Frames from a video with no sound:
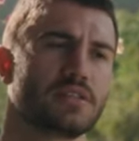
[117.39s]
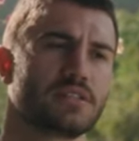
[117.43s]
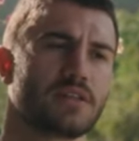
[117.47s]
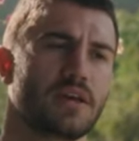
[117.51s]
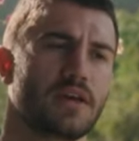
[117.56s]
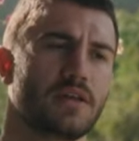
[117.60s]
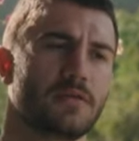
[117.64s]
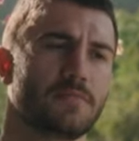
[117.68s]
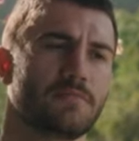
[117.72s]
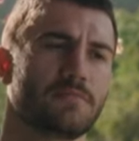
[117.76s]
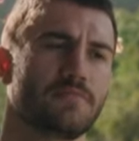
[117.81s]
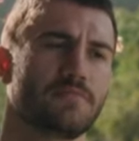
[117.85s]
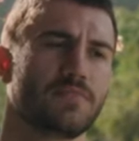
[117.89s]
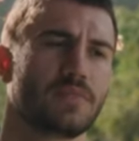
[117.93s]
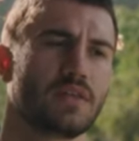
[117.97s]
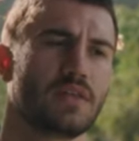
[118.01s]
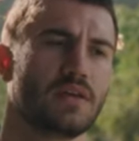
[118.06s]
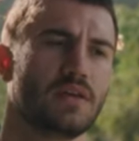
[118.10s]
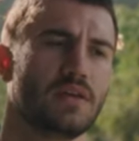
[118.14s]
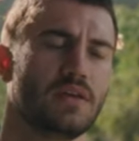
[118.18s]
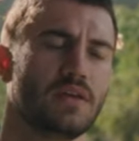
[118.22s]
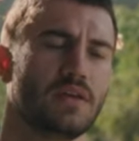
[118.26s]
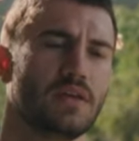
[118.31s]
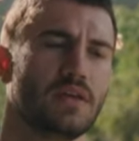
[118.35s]
content.
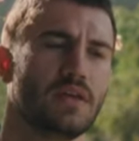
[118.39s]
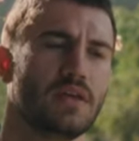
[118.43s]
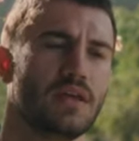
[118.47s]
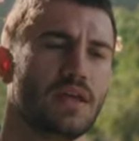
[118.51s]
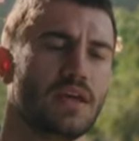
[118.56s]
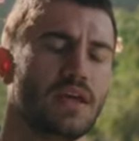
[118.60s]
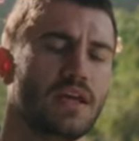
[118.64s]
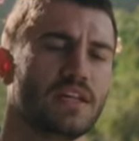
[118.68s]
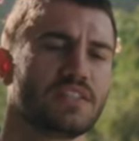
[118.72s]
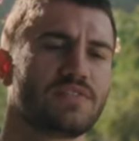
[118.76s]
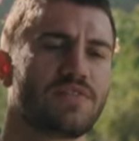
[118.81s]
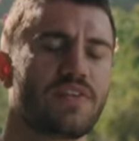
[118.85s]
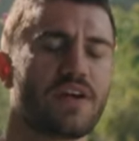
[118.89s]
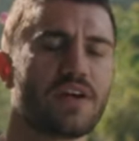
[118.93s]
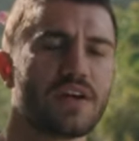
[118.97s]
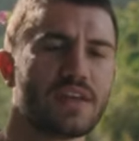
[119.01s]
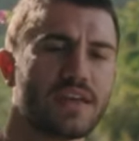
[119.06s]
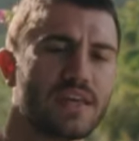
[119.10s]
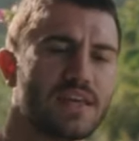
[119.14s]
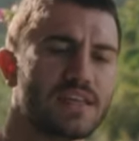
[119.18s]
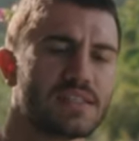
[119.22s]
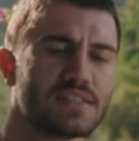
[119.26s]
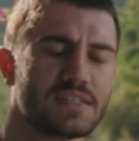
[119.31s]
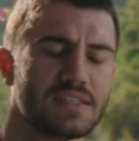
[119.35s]
It's
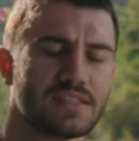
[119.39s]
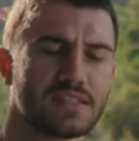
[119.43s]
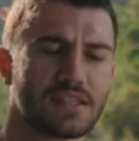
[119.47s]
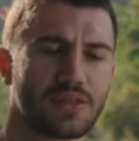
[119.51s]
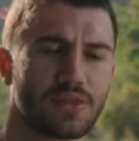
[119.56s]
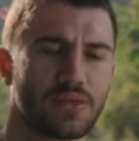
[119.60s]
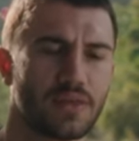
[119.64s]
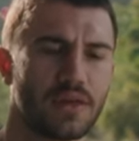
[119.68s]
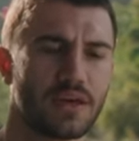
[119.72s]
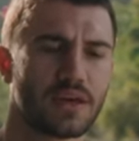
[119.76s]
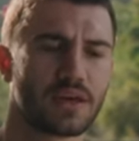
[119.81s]
very easy to